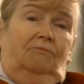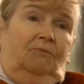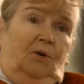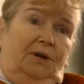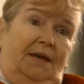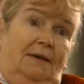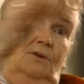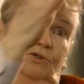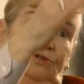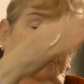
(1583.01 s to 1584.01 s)
on the
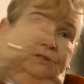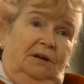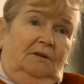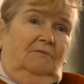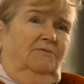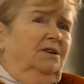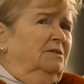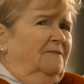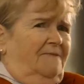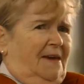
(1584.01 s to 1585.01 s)
hills,
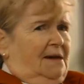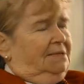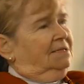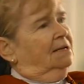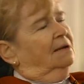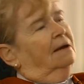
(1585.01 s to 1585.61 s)
really fast.